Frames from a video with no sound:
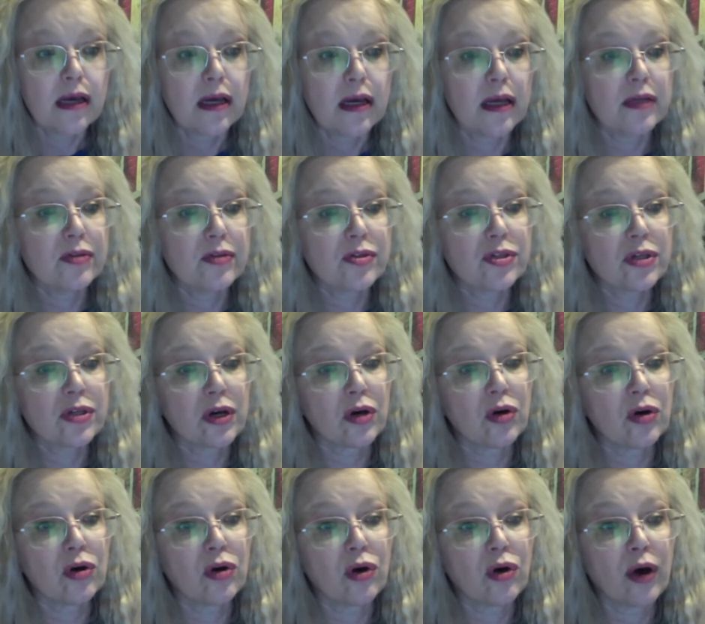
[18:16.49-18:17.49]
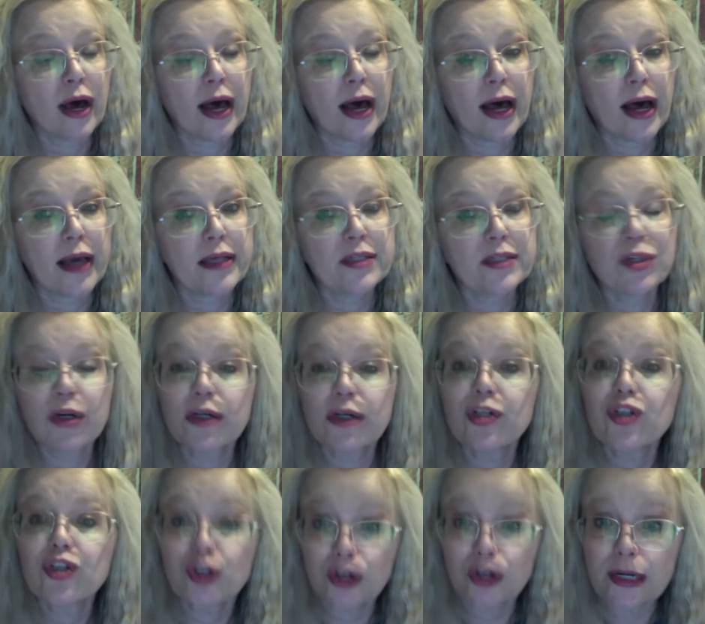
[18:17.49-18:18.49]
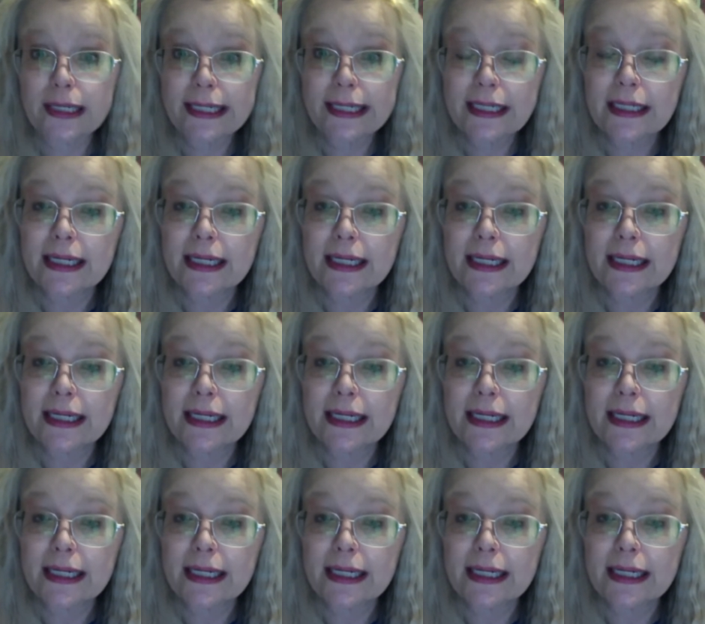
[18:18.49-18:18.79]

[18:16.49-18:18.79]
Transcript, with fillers: And so I started journaling